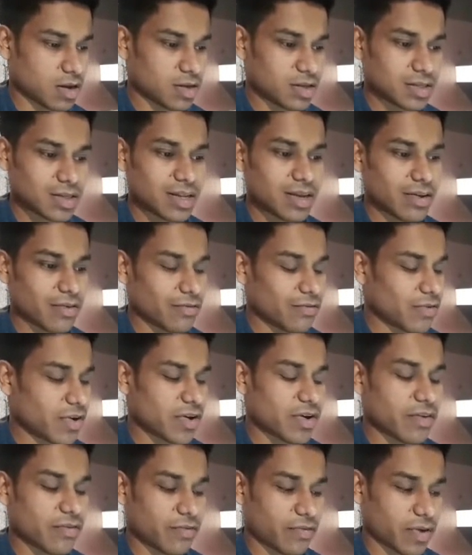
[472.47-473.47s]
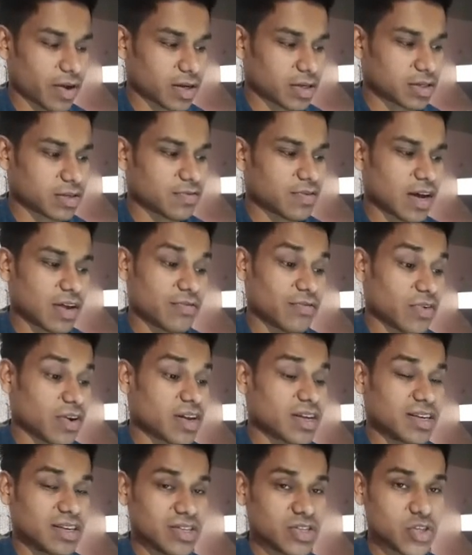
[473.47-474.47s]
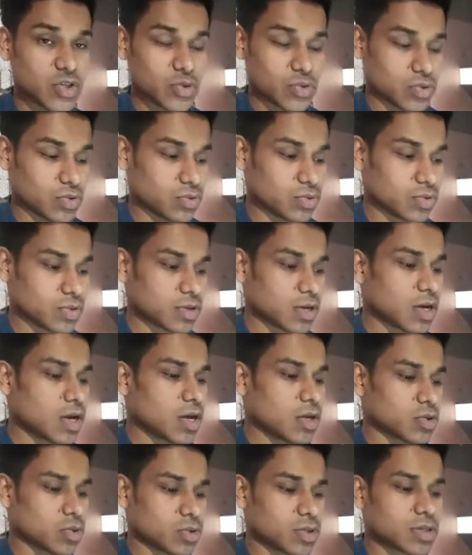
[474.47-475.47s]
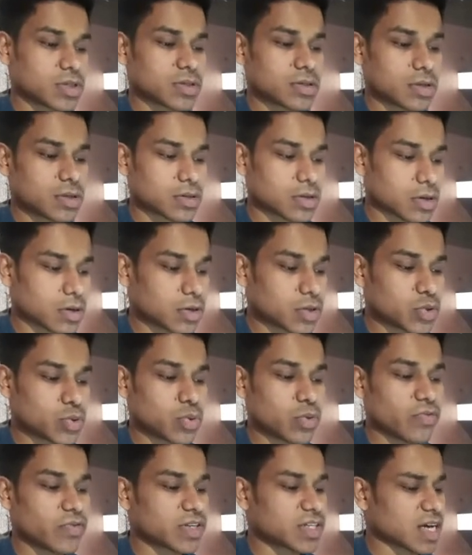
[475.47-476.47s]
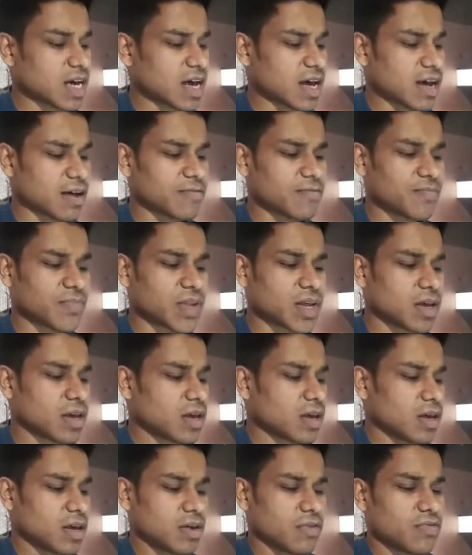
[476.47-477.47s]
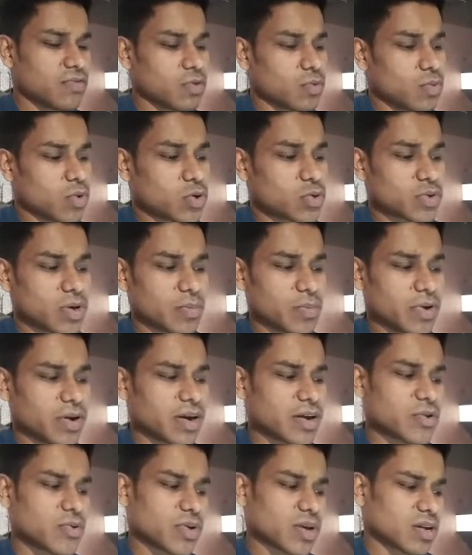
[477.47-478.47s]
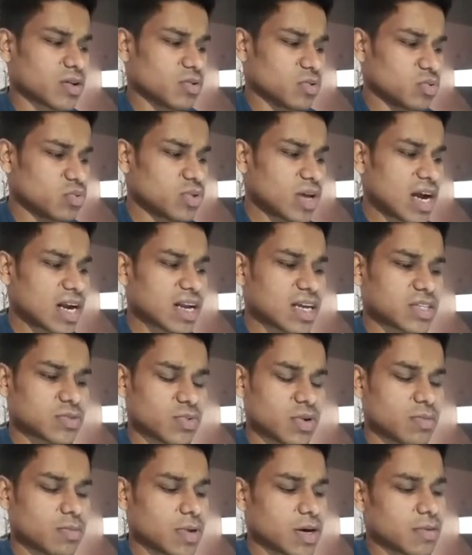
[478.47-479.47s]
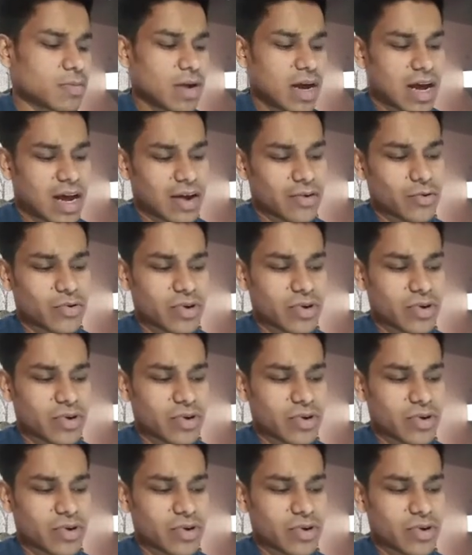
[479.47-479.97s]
easily very effective and very easy to use so this is the third tool which i have if you want to upgrade you can do that as well but i